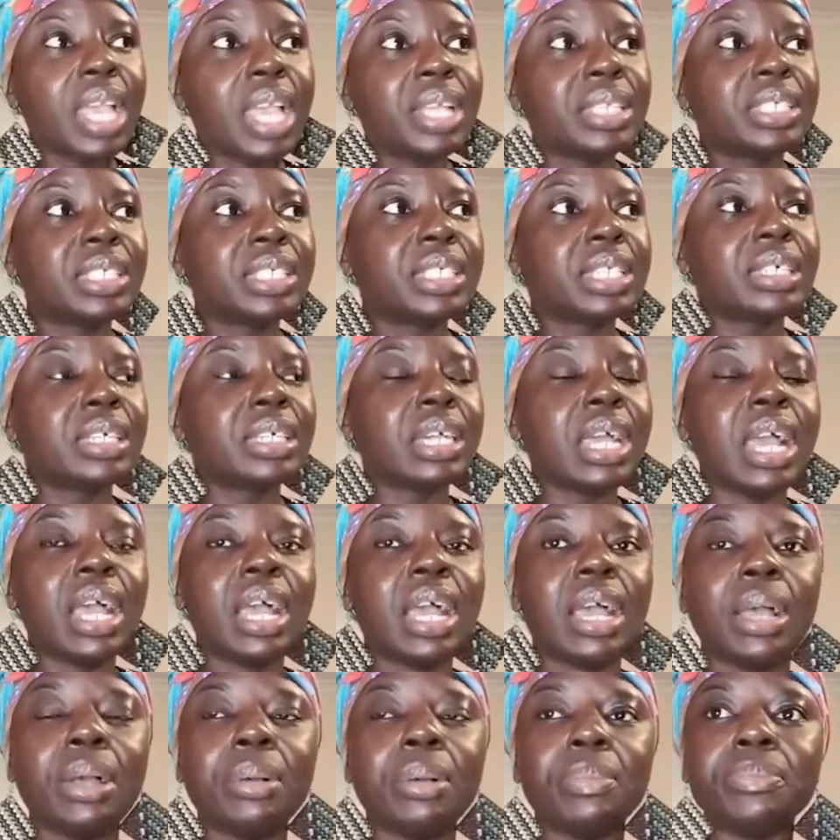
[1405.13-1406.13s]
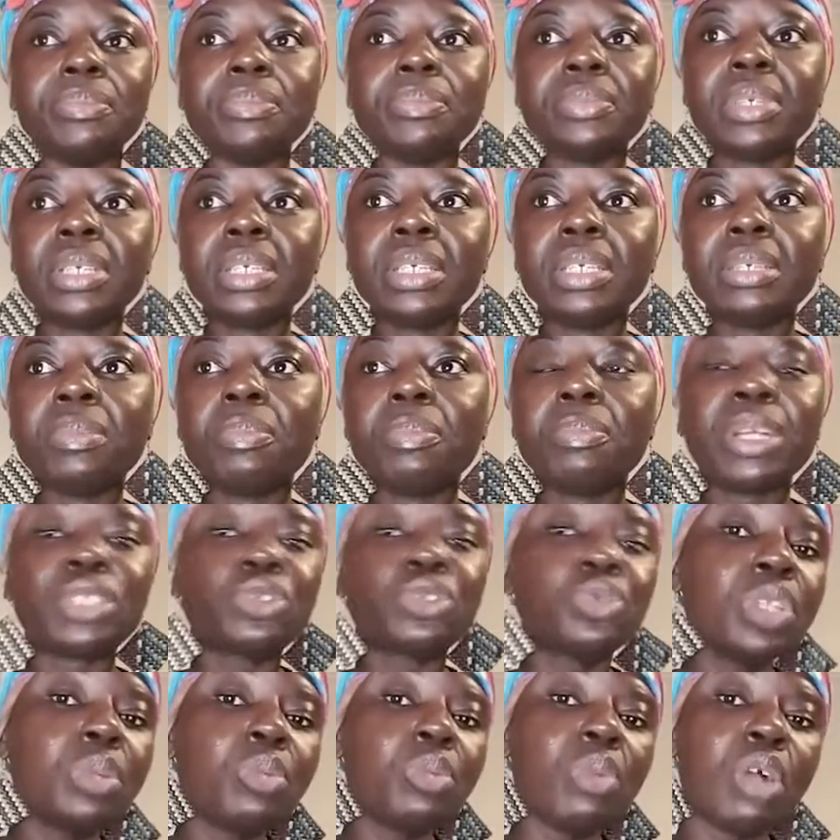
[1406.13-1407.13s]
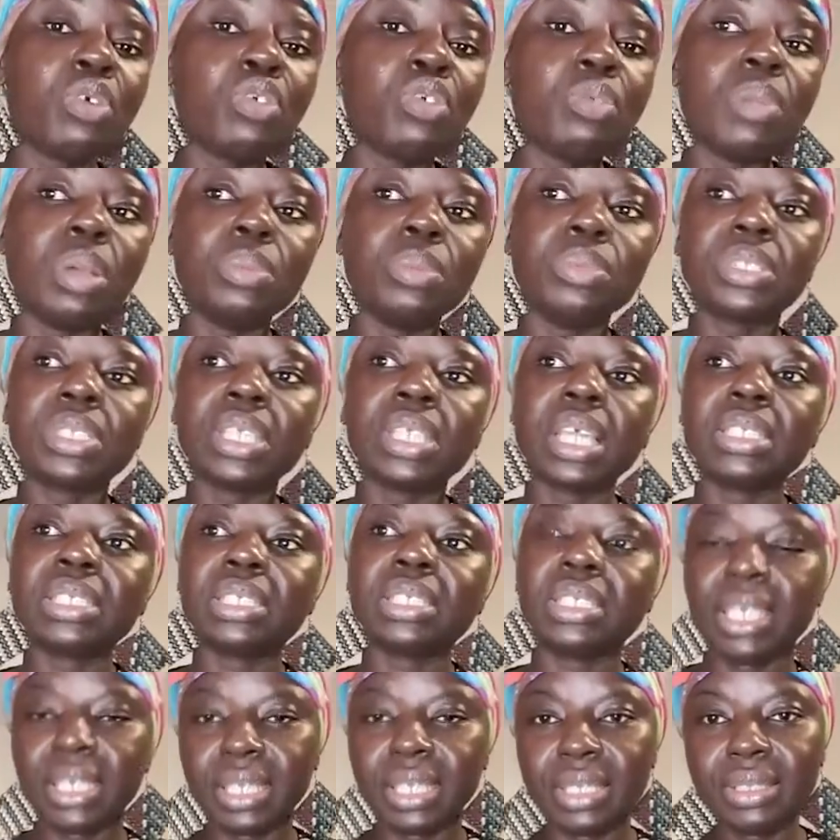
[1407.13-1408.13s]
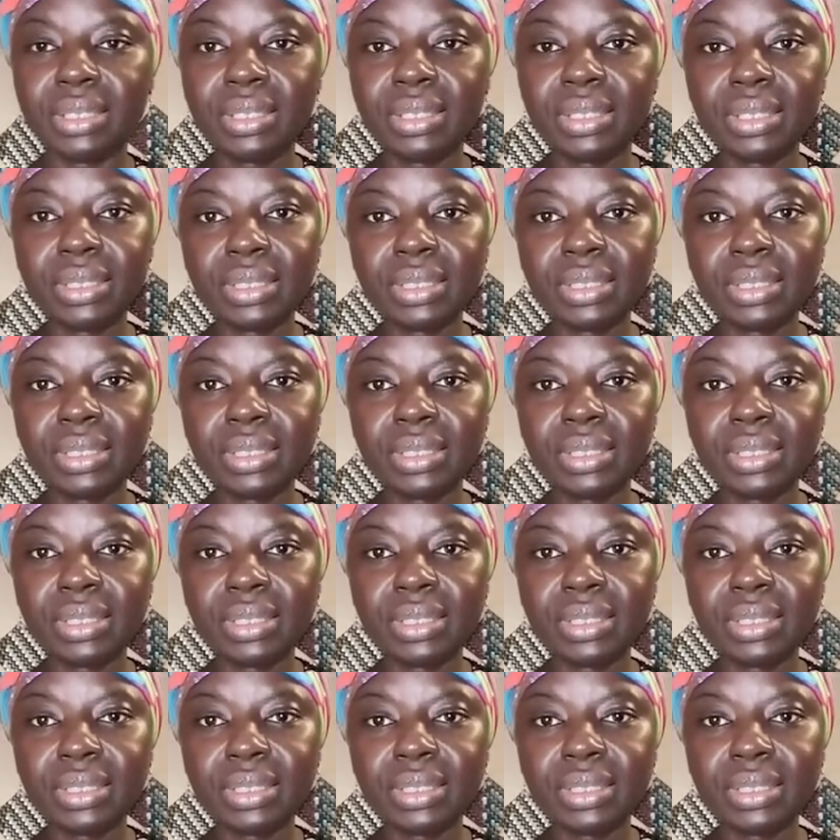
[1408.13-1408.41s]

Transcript: entine but when mo akoma mu say